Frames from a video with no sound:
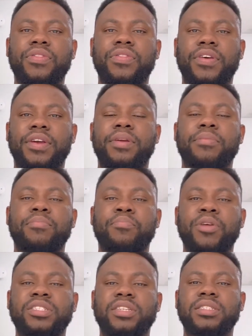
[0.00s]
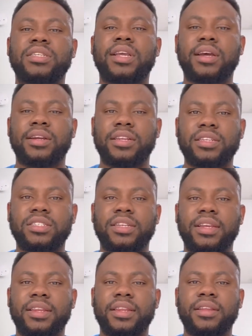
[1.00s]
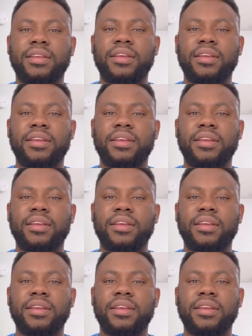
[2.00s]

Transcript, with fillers: the patient's condition.